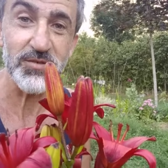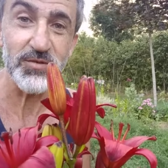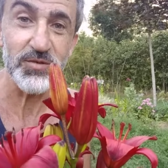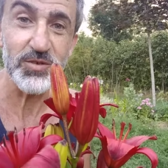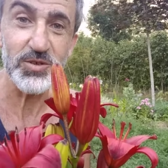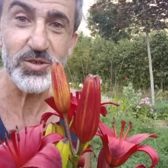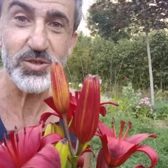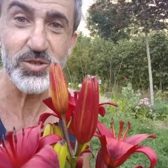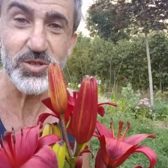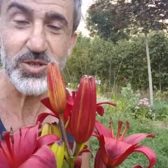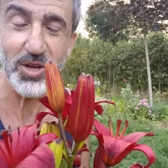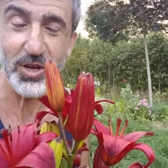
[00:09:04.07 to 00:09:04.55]
if
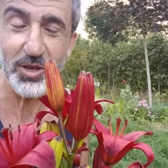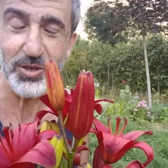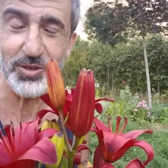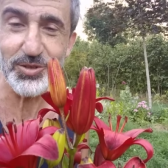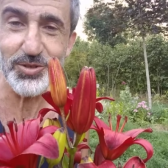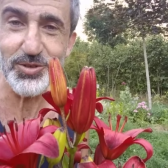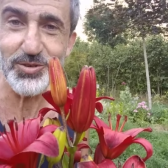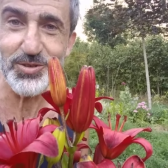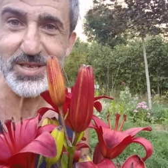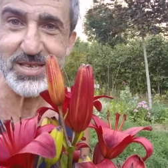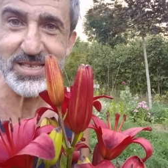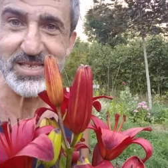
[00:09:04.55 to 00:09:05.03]
you
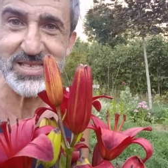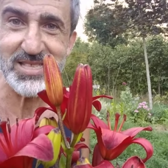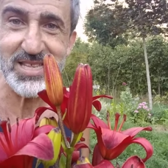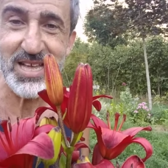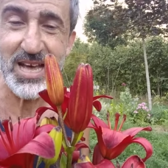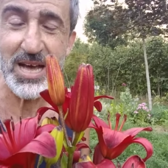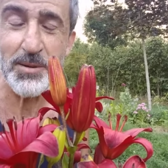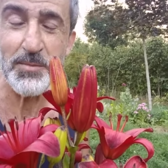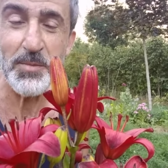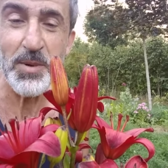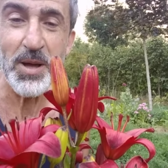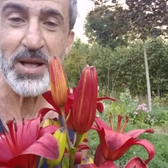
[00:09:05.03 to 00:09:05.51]
don't do this
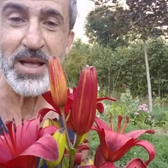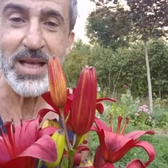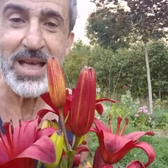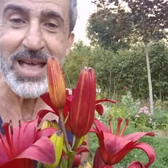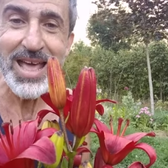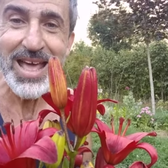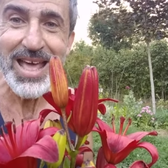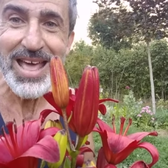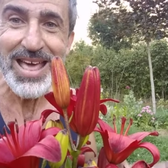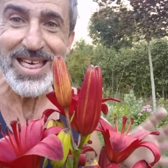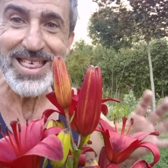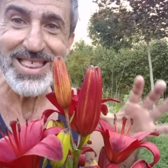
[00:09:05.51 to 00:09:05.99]
step,
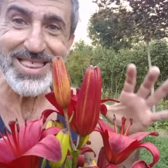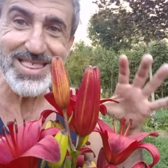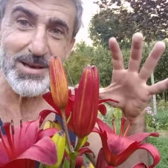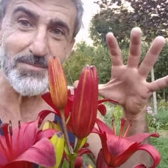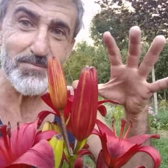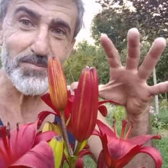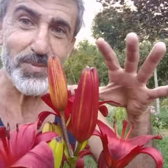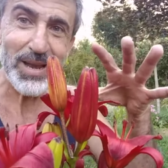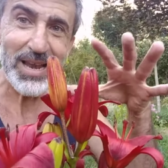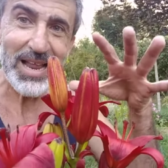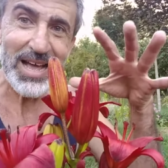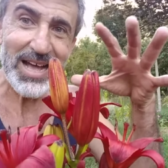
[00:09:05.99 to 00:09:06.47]
the
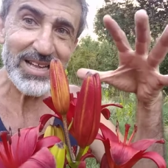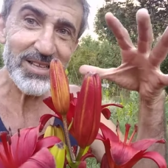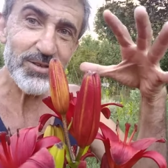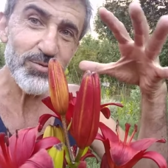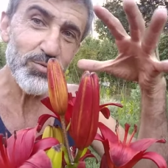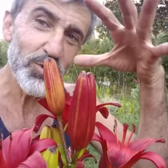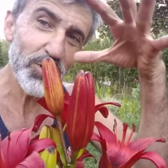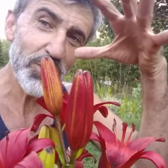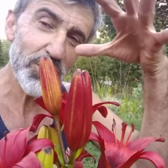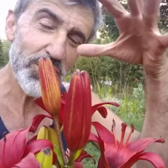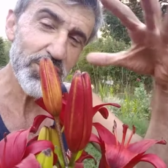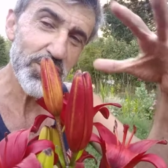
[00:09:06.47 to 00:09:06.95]

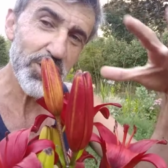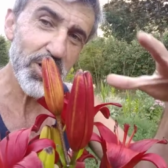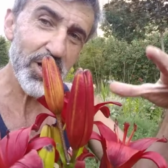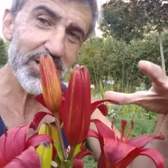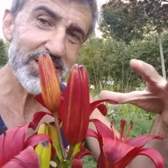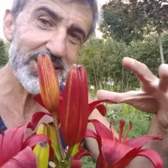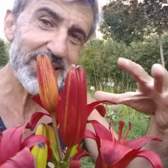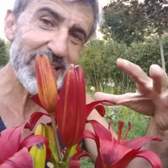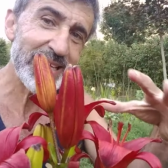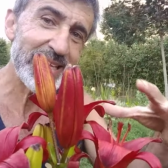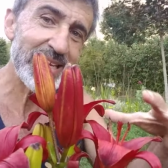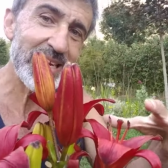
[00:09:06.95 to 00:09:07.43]
plant will
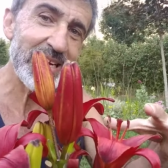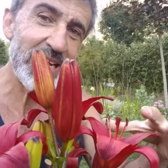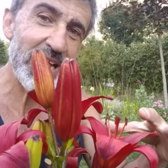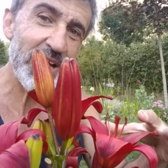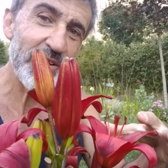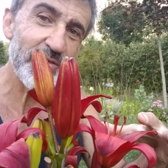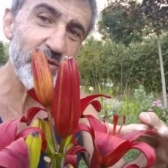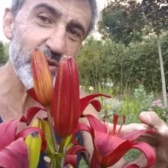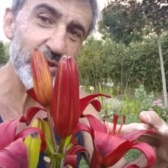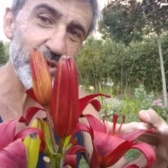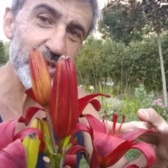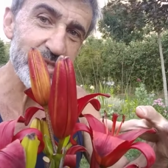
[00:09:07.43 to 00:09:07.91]
not get
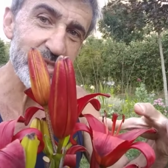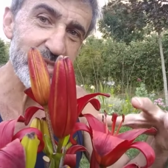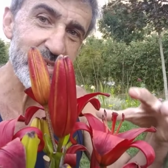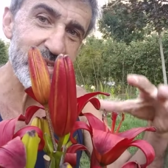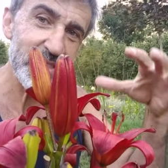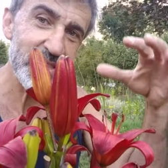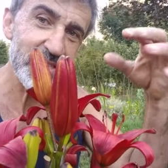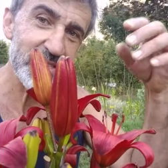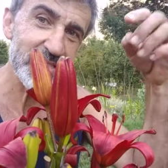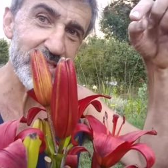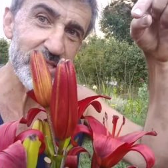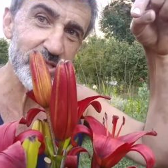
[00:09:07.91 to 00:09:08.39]
enough
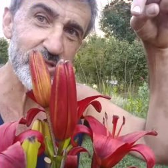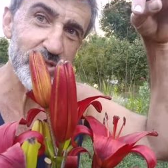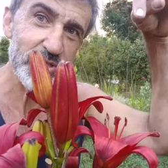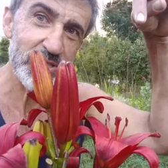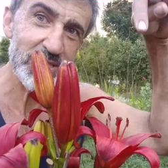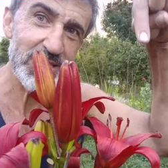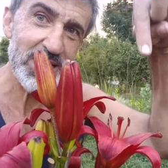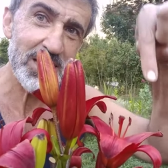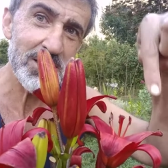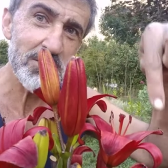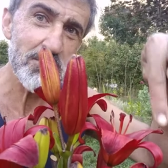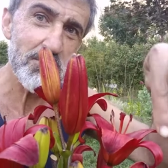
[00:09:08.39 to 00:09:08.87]
photosynthesis to
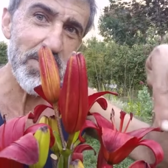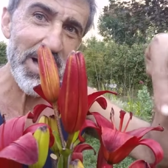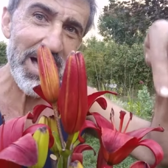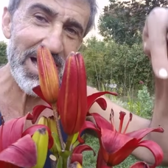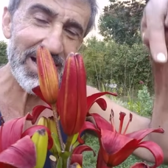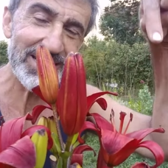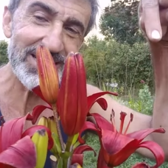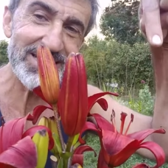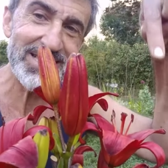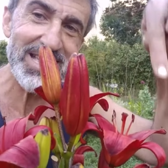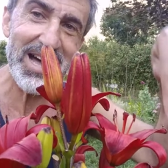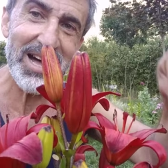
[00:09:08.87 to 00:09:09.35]
send
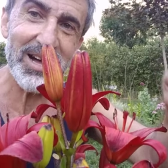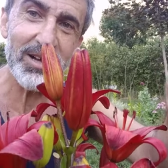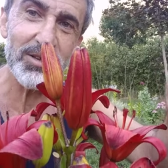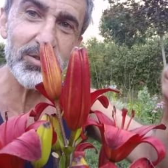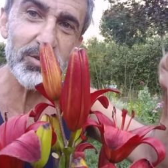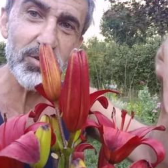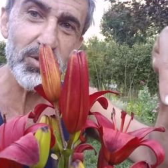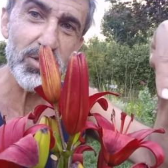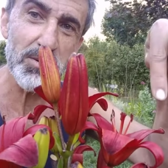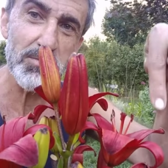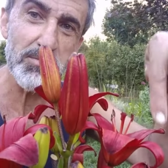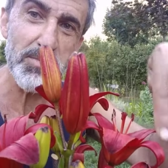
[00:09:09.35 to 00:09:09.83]
back
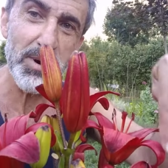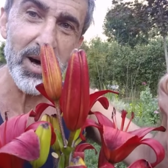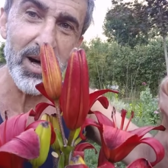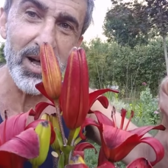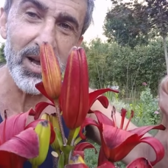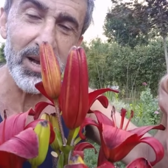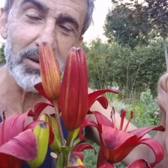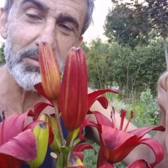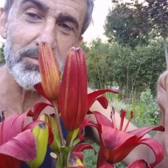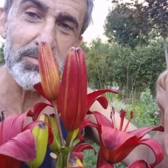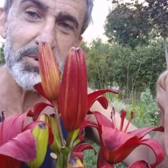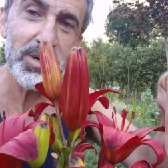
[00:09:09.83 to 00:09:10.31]
down to the
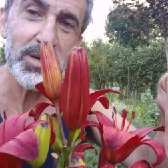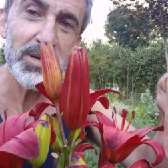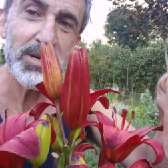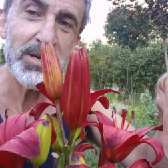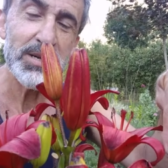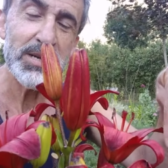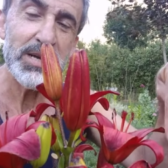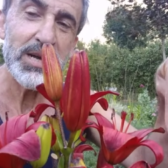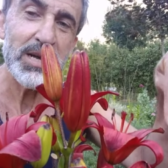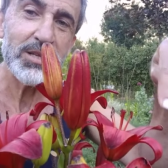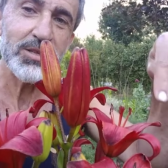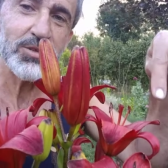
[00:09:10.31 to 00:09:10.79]
bulb,
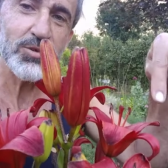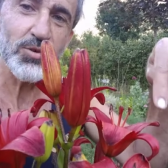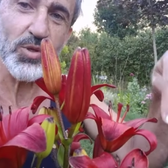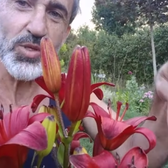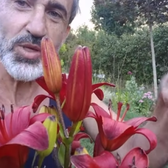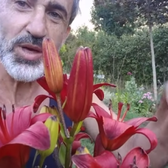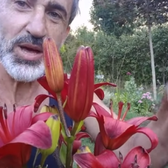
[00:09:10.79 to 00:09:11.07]
to